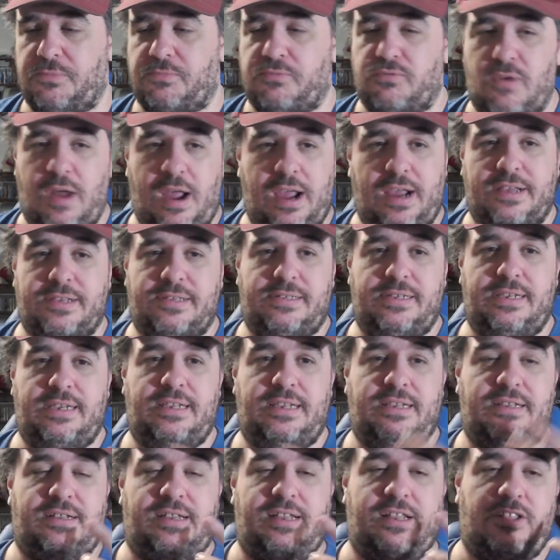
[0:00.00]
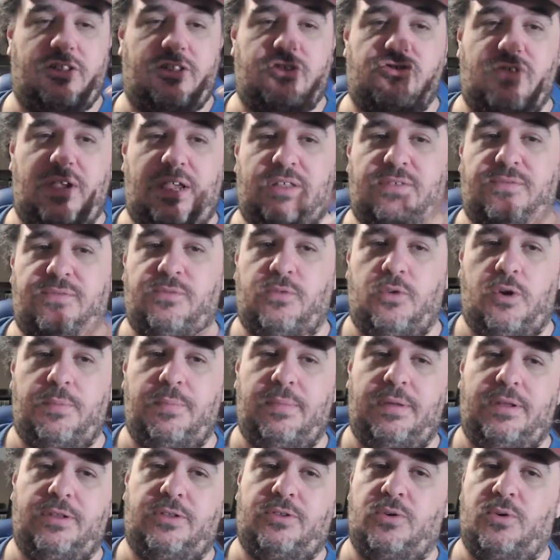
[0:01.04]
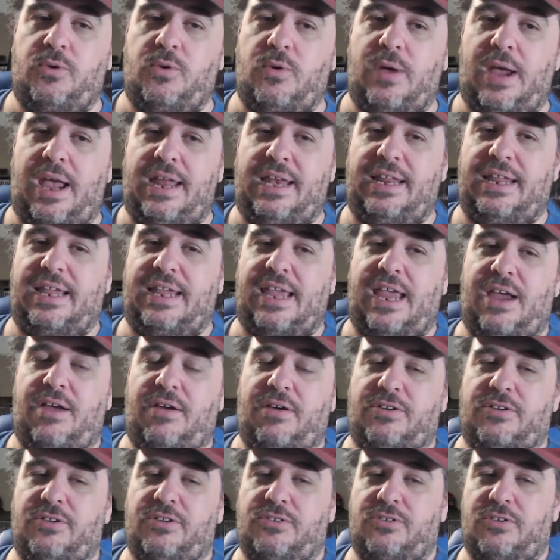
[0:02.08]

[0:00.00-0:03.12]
Proxy can transform into any character,